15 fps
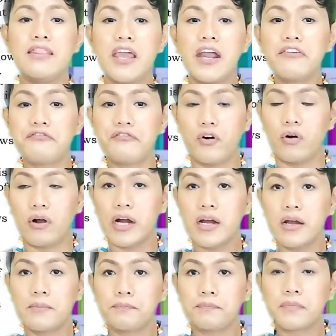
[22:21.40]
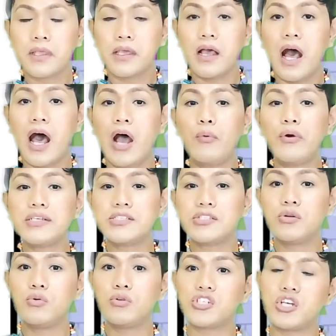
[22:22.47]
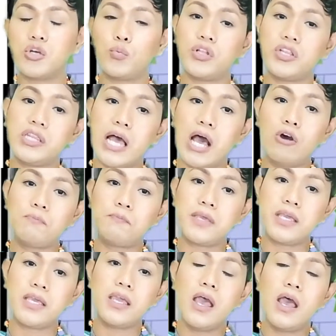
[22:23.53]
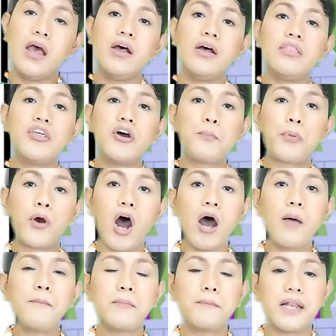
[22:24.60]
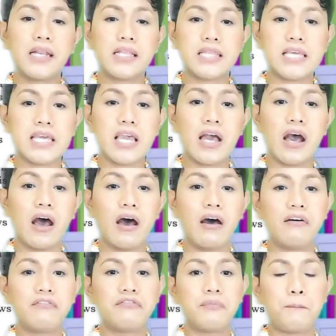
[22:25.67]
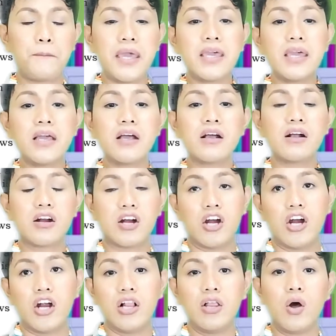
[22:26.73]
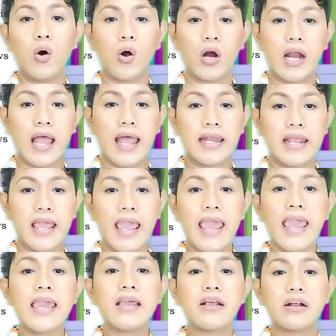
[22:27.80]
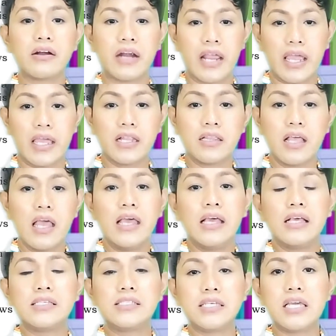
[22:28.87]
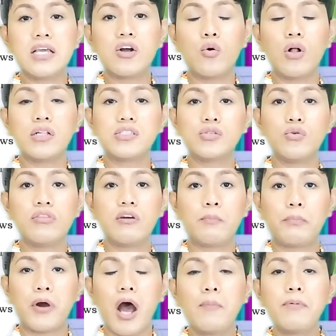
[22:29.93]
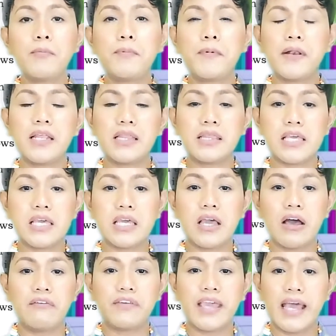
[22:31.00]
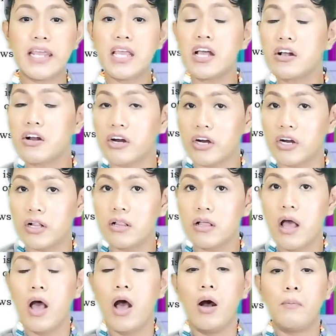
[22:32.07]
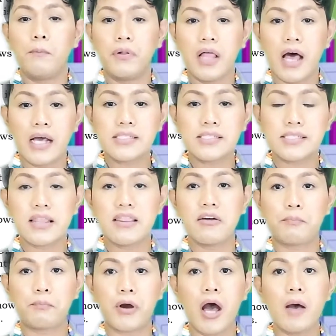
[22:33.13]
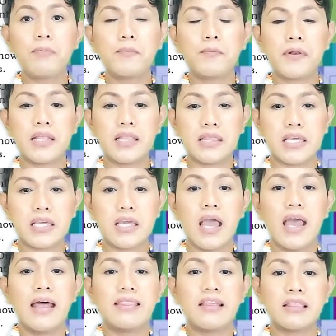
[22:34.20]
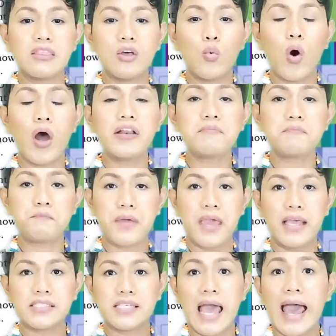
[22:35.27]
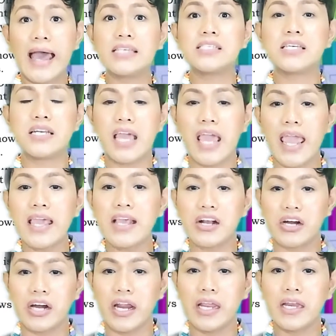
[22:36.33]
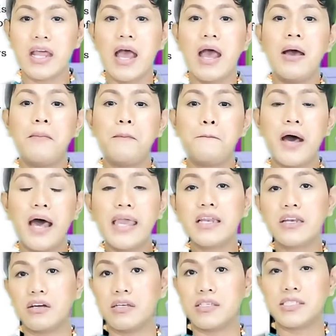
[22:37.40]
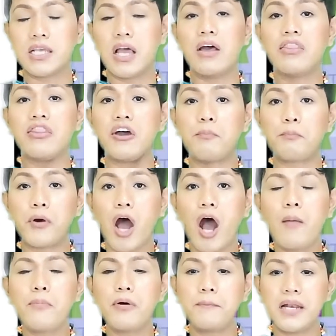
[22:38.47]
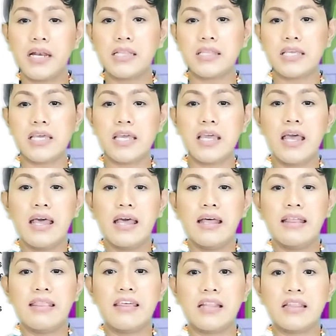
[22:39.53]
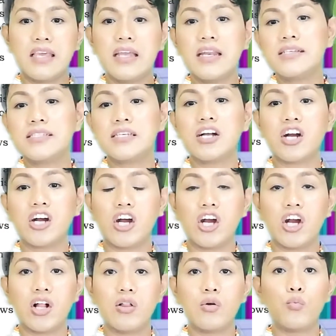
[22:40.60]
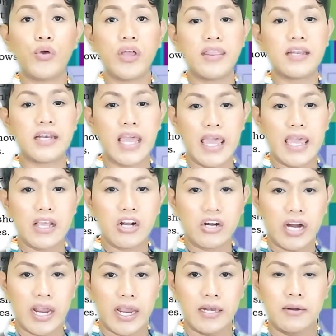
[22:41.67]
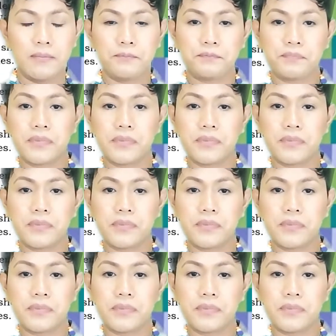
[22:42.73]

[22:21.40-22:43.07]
Therefore, our solution would now be the probability of picking a girl or an A grade is equal to the probability of getting a girl plus the probability that the one picked has an A grade minus the probability that it is a girl with an A grade.